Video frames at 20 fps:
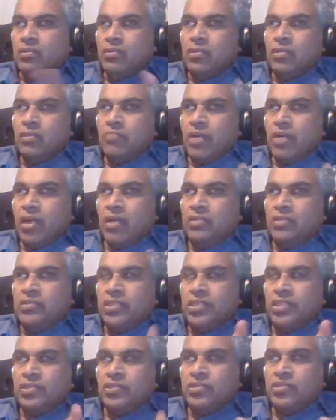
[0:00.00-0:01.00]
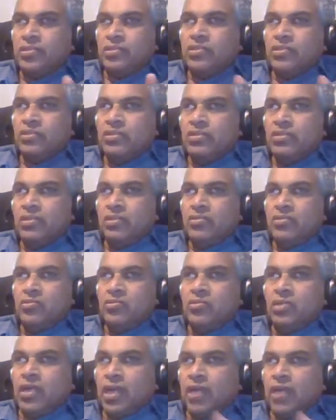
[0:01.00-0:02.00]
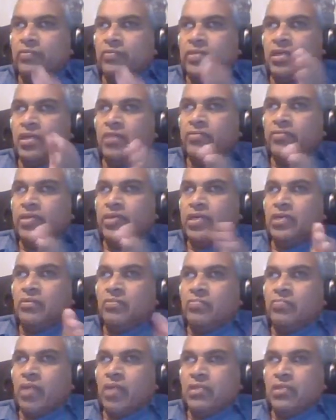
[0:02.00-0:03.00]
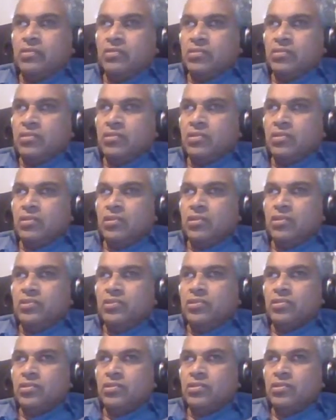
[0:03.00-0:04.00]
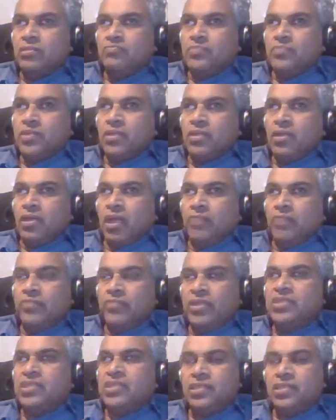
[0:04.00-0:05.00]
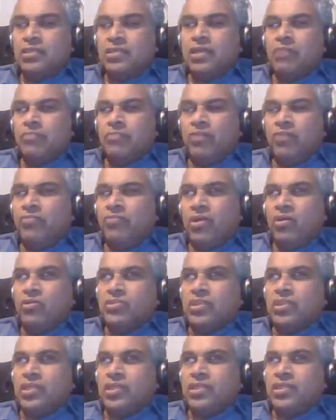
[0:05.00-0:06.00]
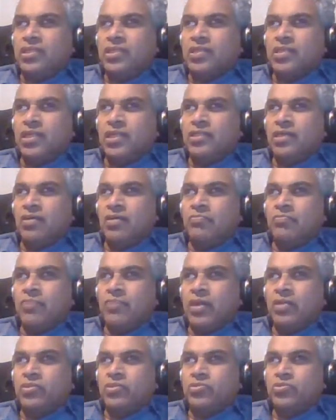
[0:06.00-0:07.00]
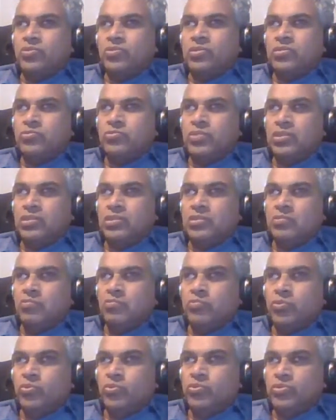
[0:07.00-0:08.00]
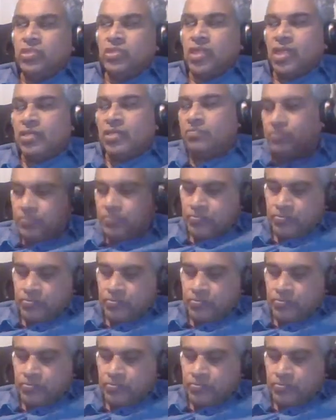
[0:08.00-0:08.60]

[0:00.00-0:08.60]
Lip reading: So they balance each other. So the gravity and levitation by each other. And we see the terminal velocity, things like that, or parachutes, which proves that.